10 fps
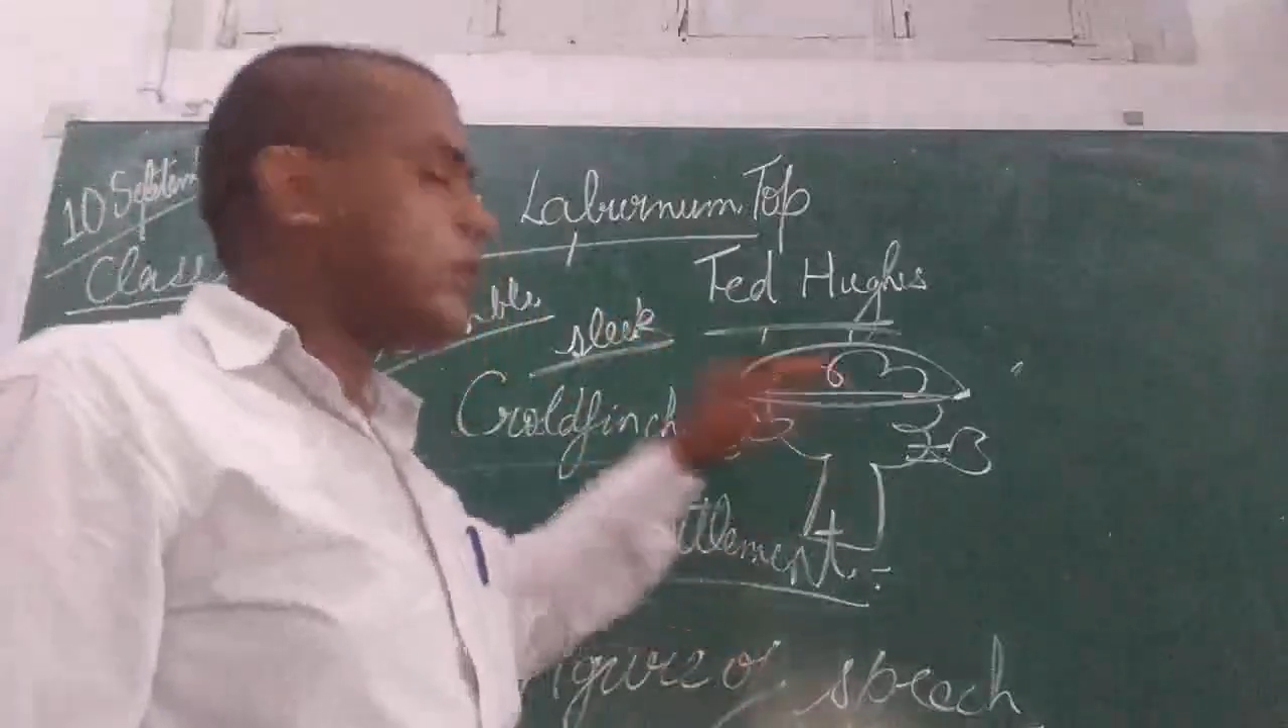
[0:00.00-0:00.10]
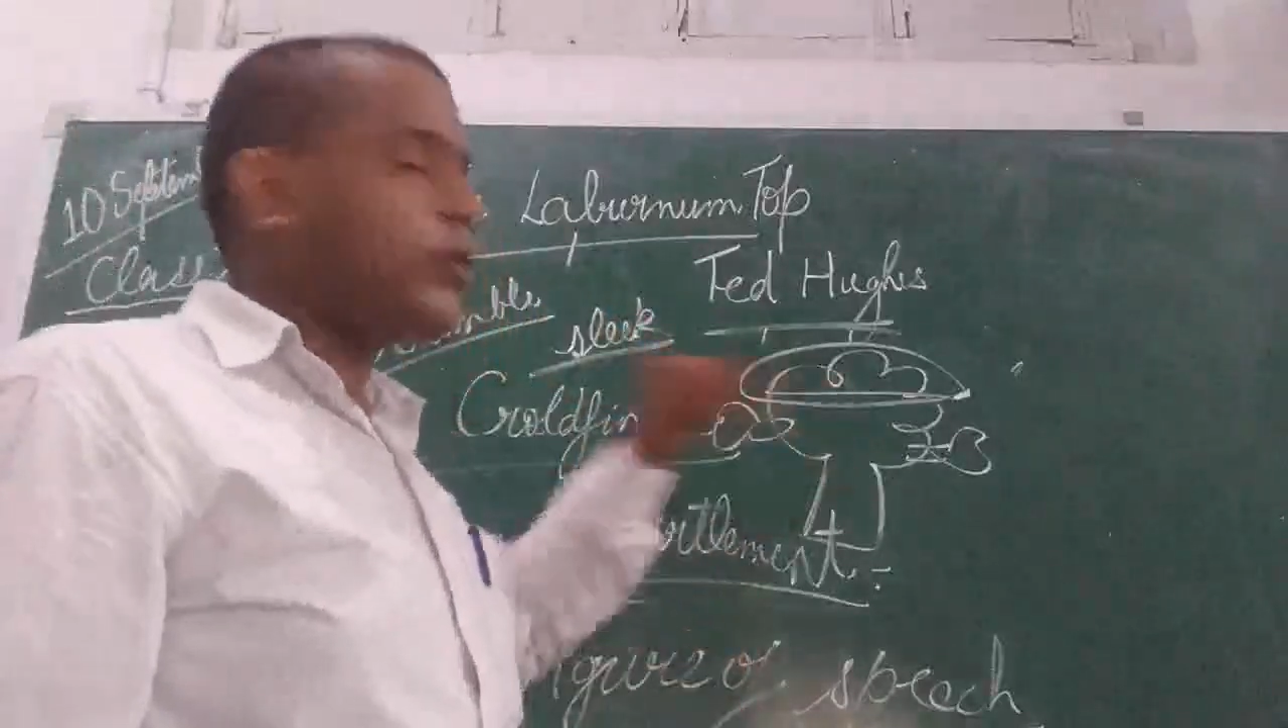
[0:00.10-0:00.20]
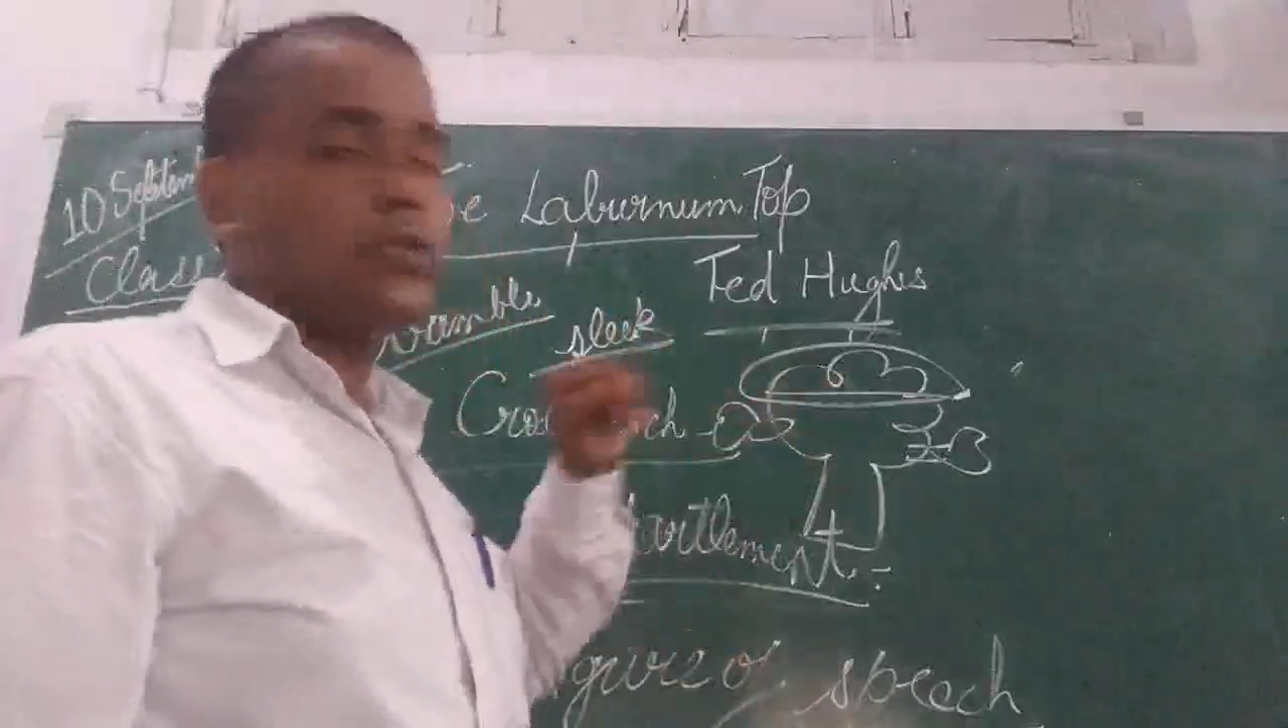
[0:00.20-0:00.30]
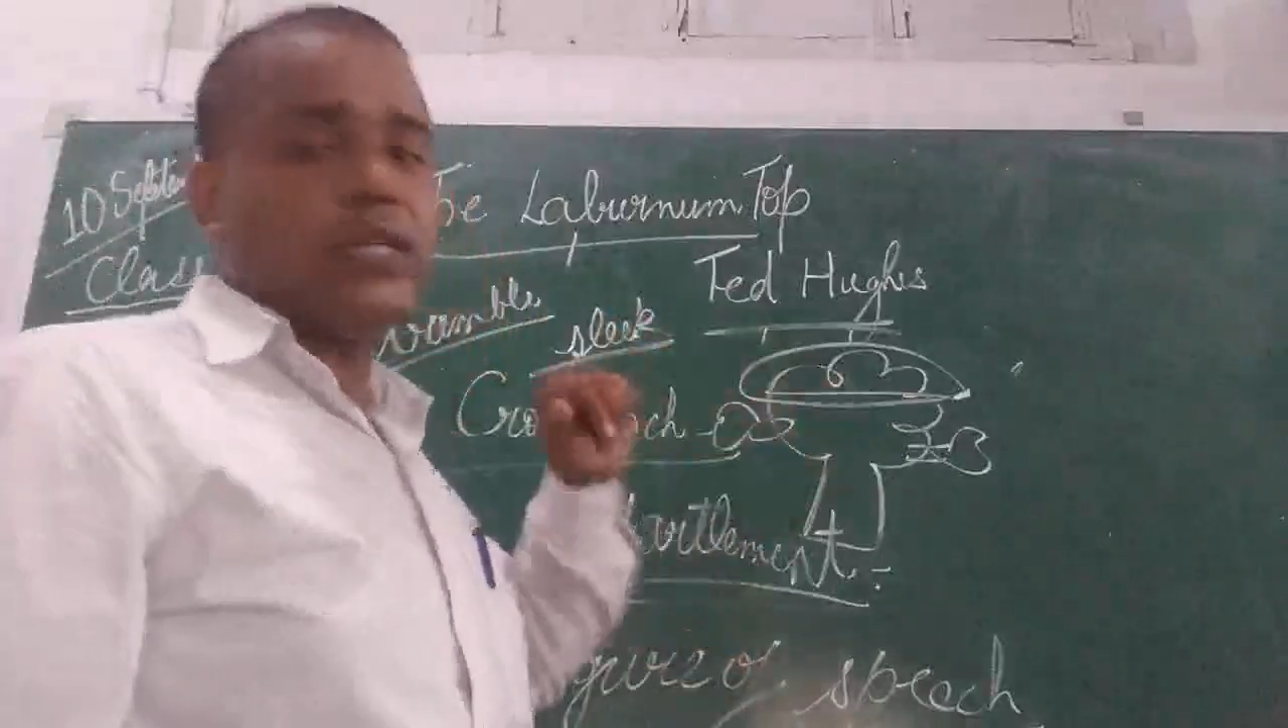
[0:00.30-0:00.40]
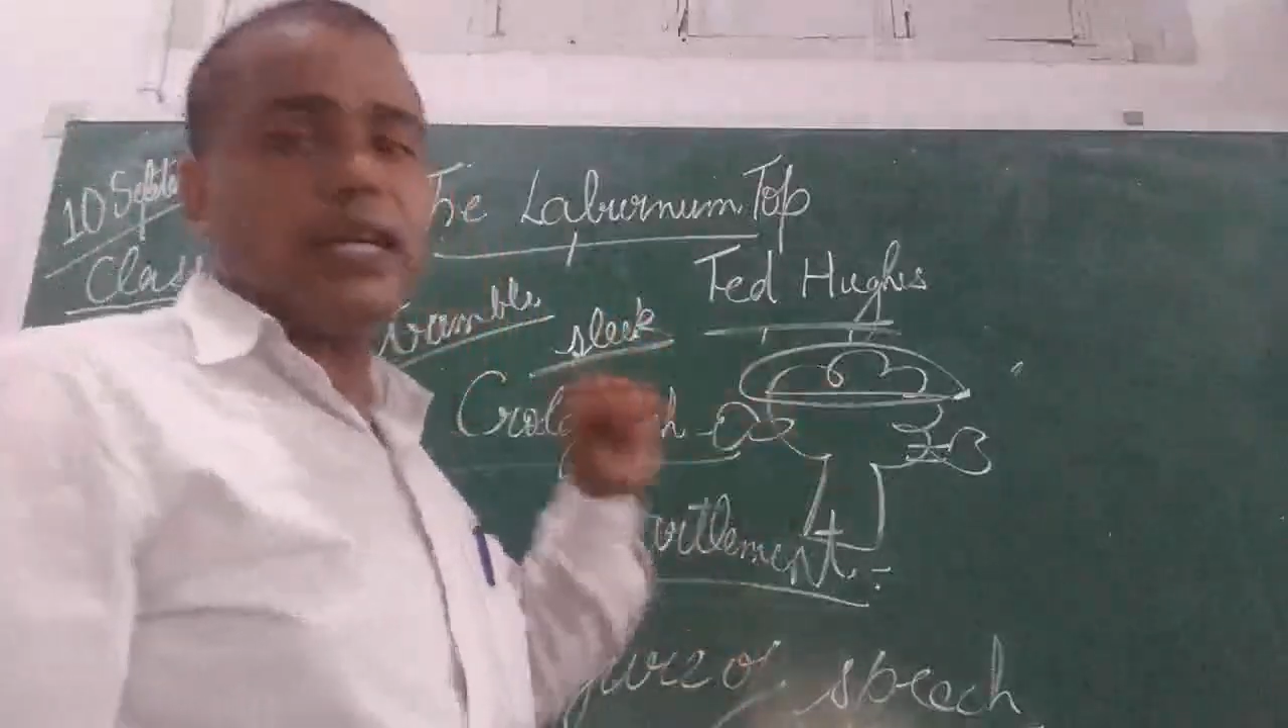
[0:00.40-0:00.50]

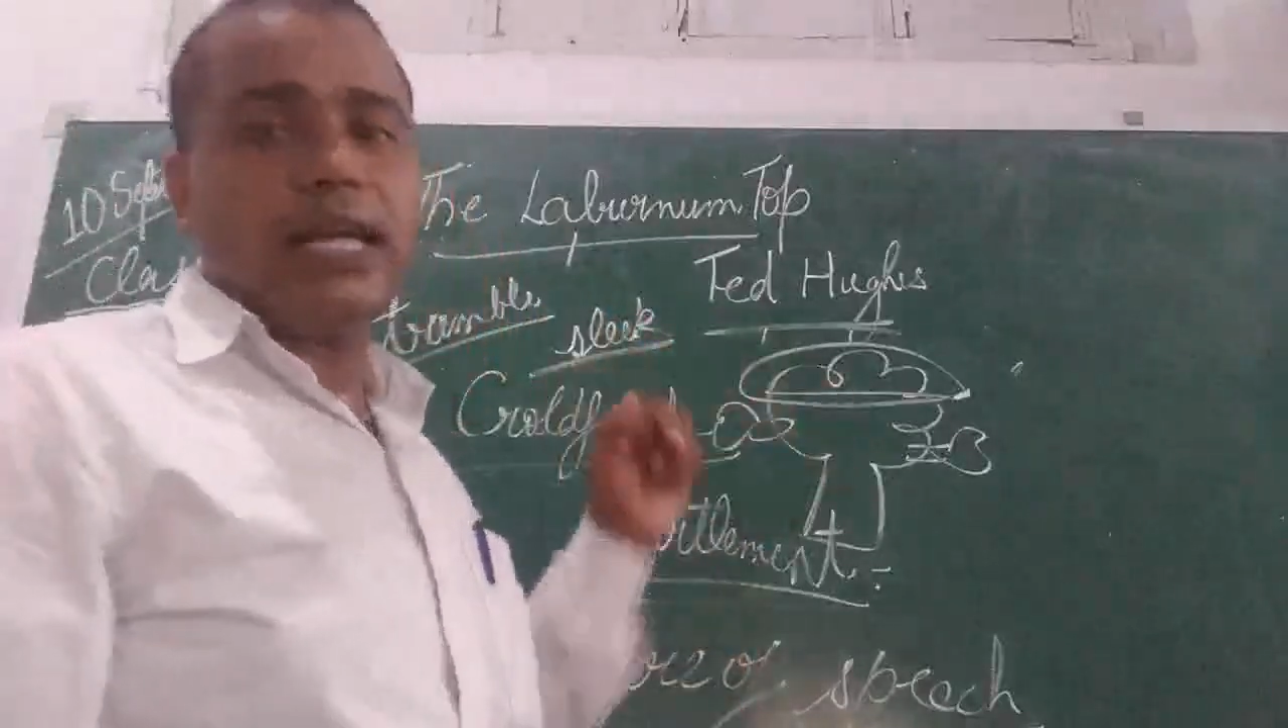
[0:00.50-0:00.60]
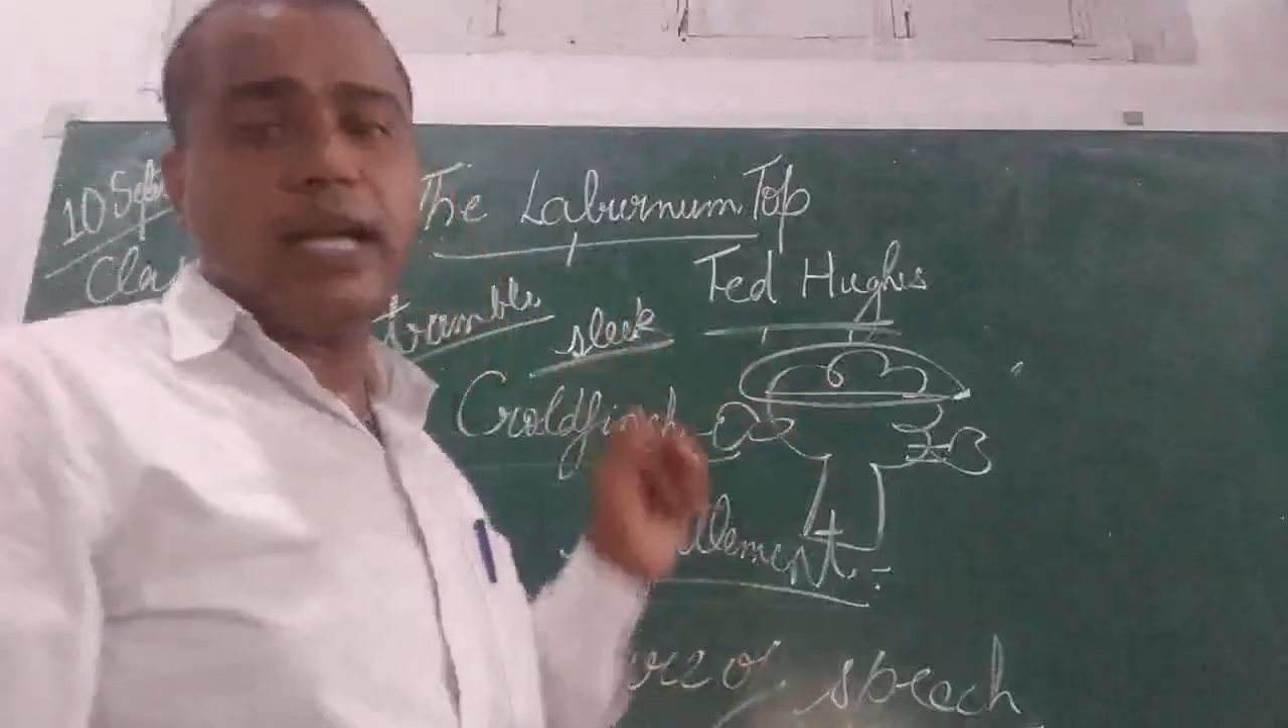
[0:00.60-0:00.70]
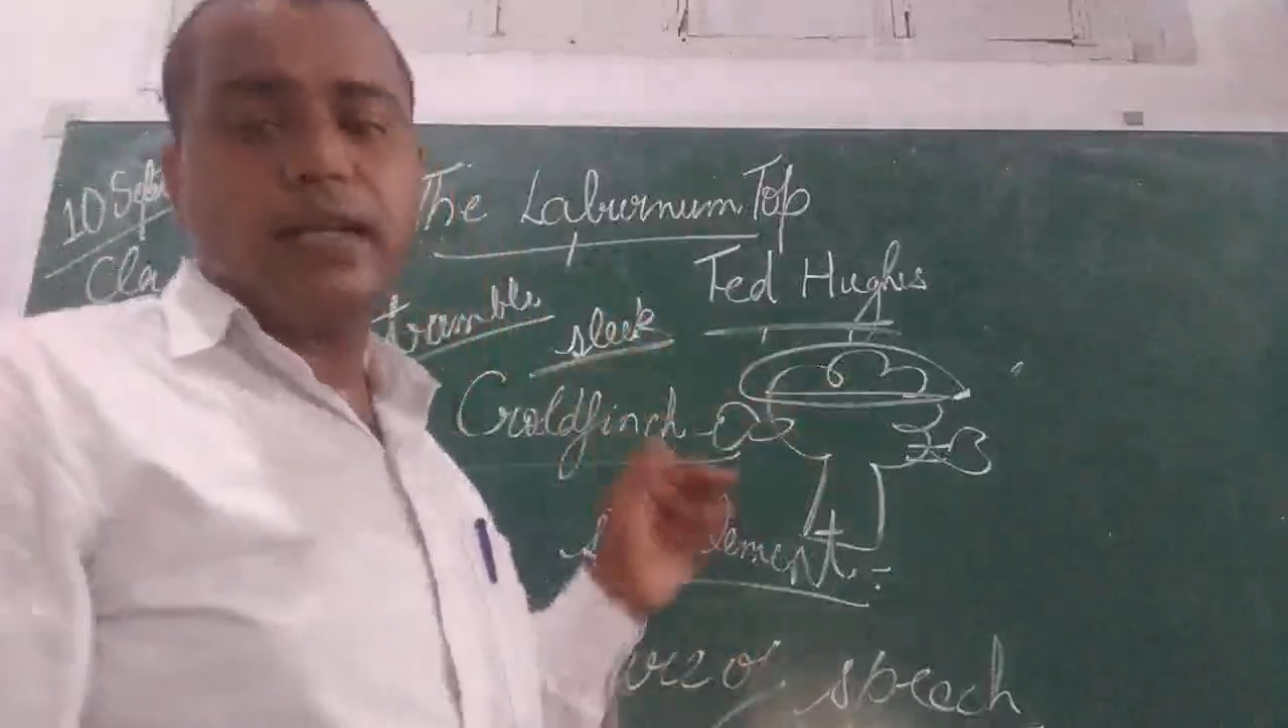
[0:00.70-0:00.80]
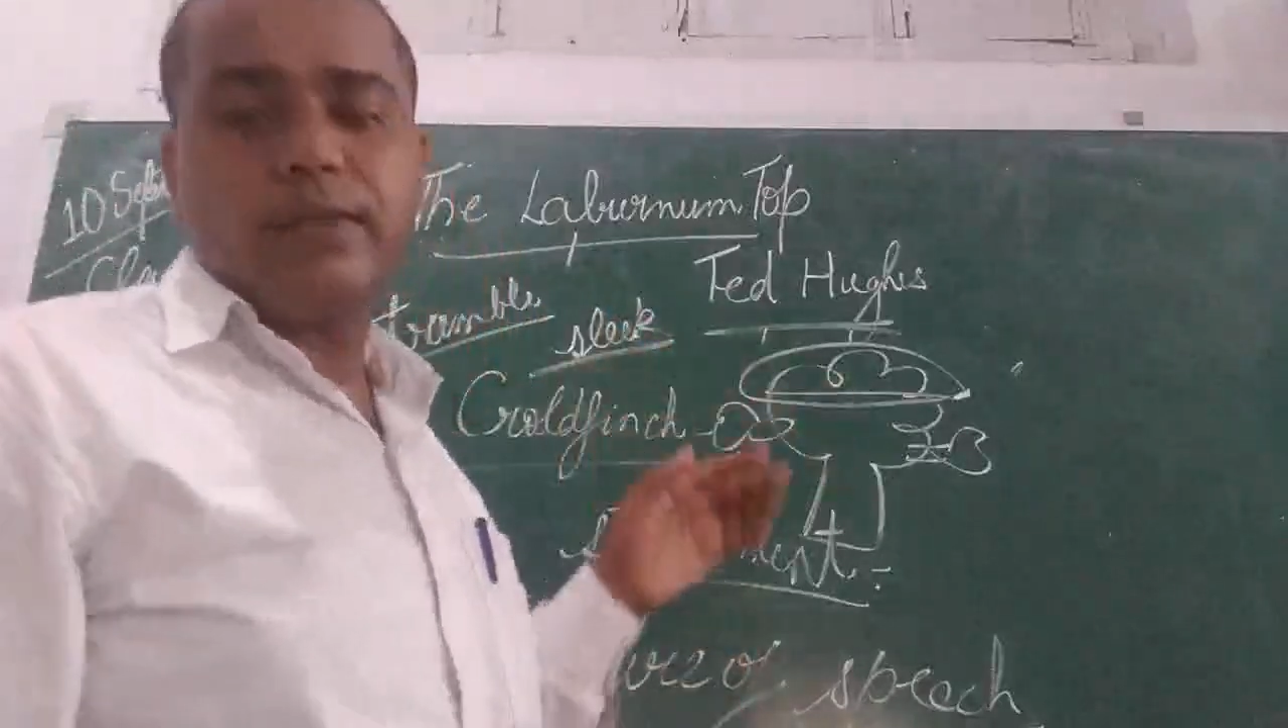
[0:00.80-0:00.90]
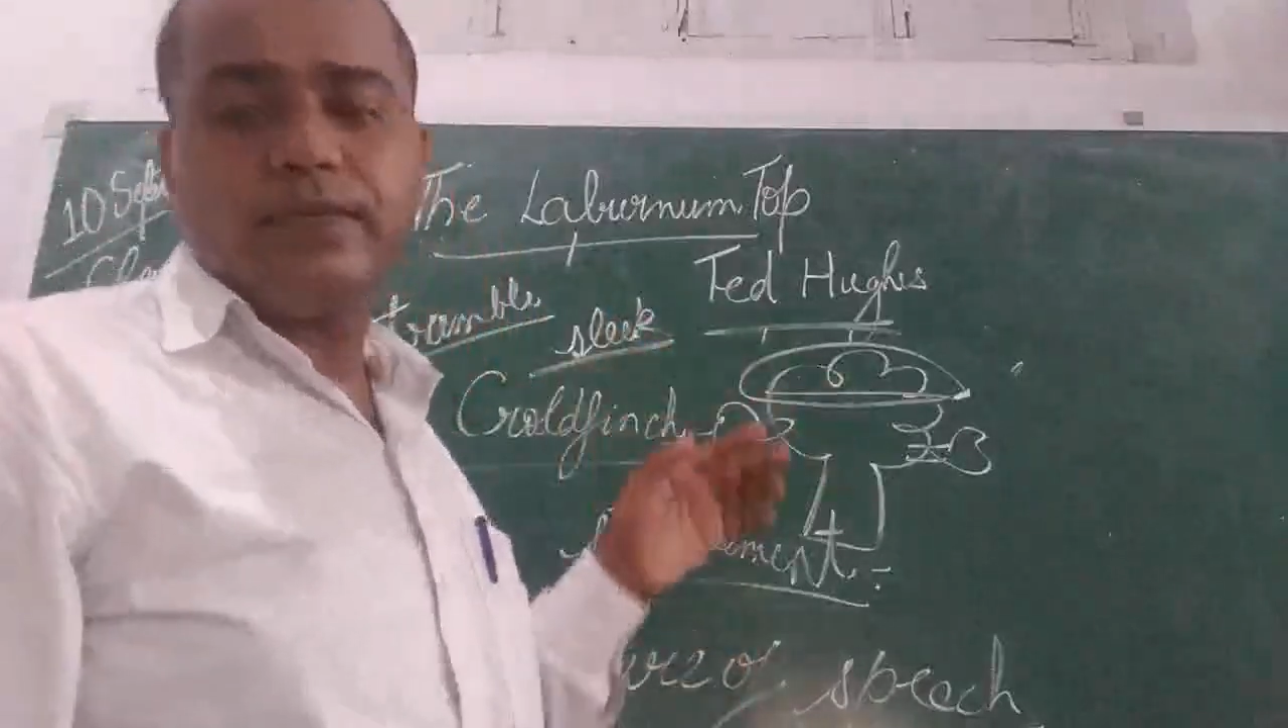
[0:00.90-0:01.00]
want to say that